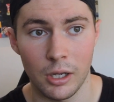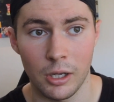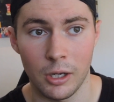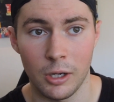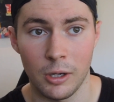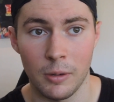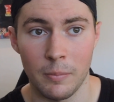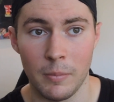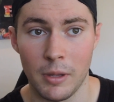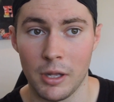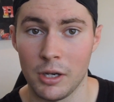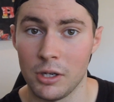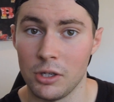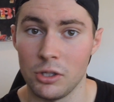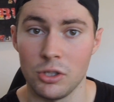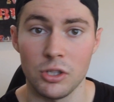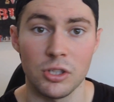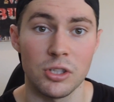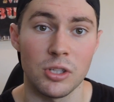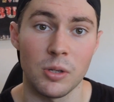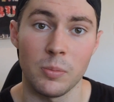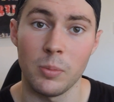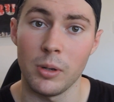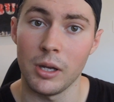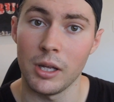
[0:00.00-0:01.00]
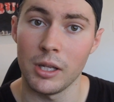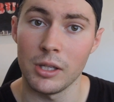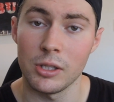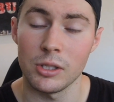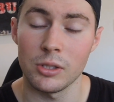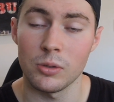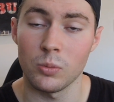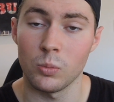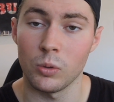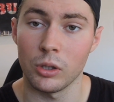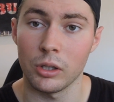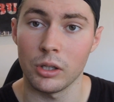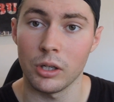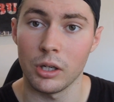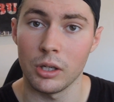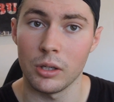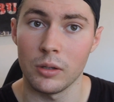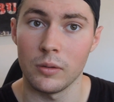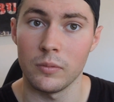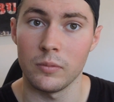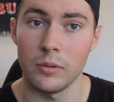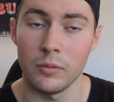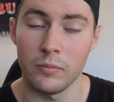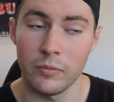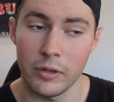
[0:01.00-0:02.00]
and it just depends what
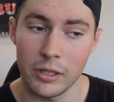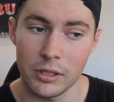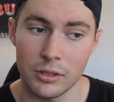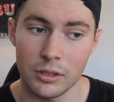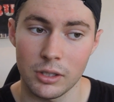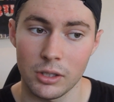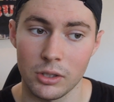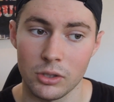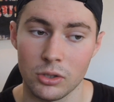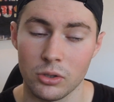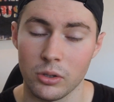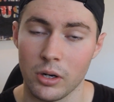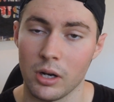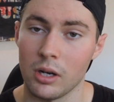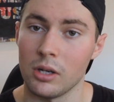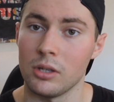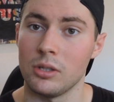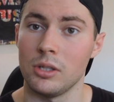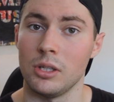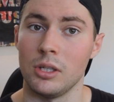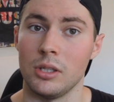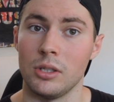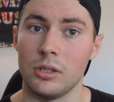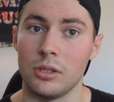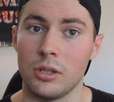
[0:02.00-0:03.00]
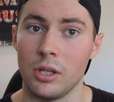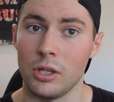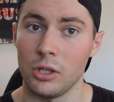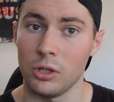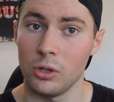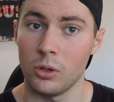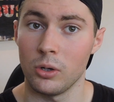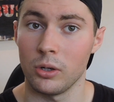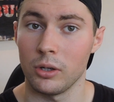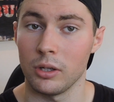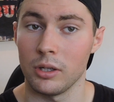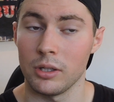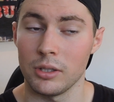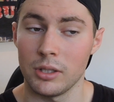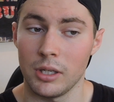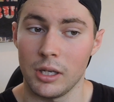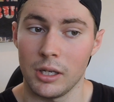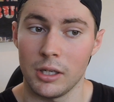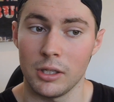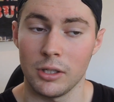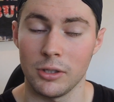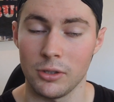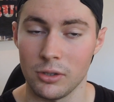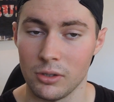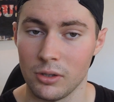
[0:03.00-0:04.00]
kind of investing strategies that you're going
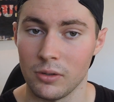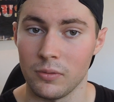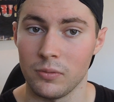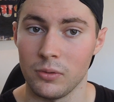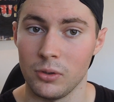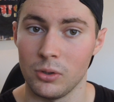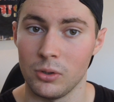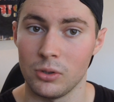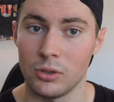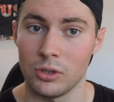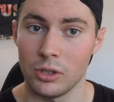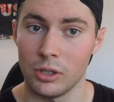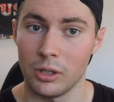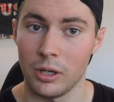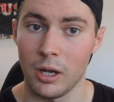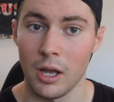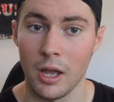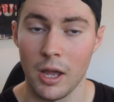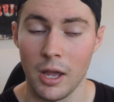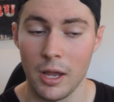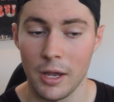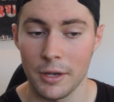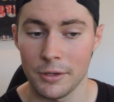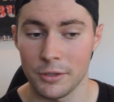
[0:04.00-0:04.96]
to take into the future.